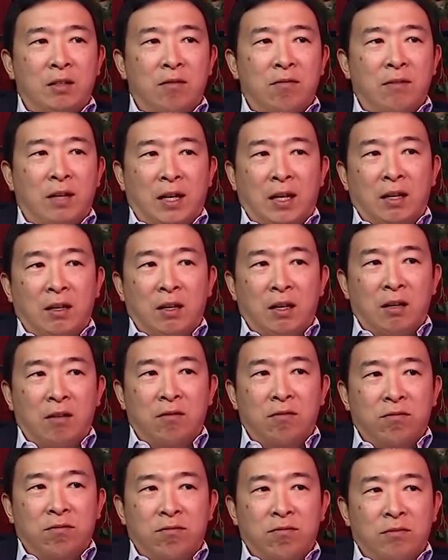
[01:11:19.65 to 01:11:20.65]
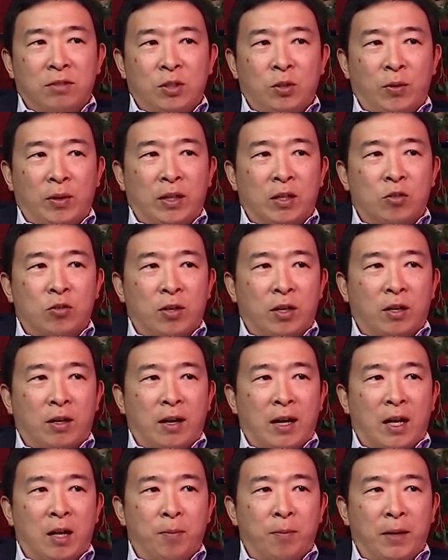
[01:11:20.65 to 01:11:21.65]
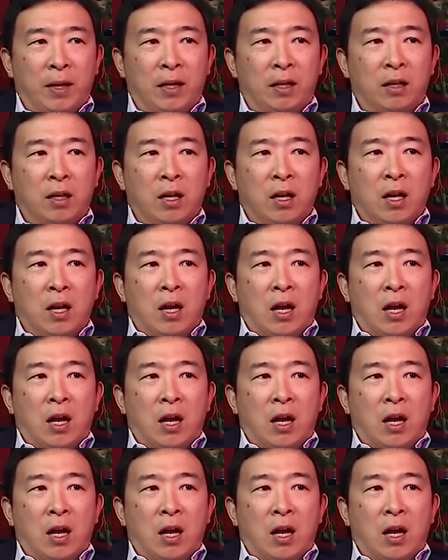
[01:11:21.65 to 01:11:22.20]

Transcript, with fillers: like you know doing the trick or helping right.